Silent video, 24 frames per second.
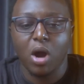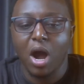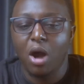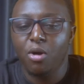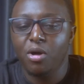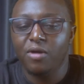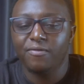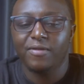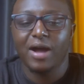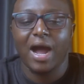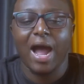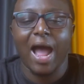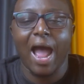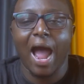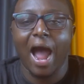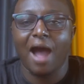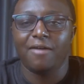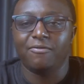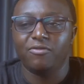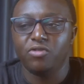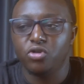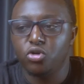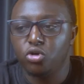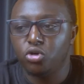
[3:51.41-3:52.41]
However, I
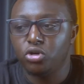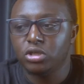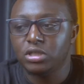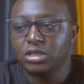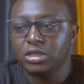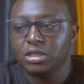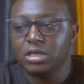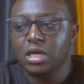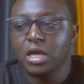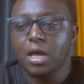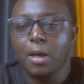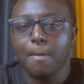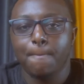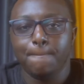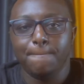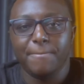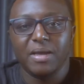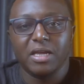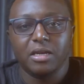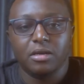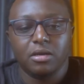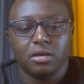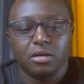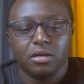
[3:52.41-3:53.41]
have not
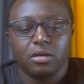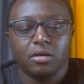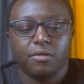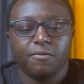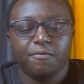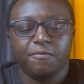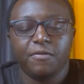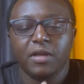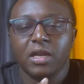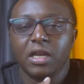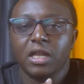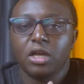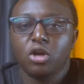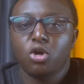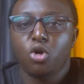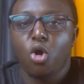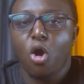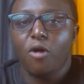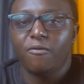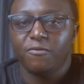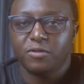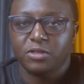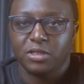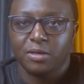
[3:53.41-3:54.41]
been feeling
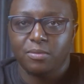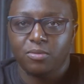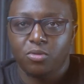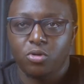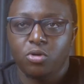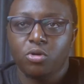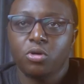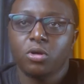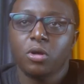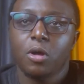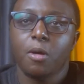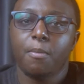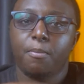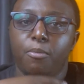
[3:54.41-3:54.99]
comfortable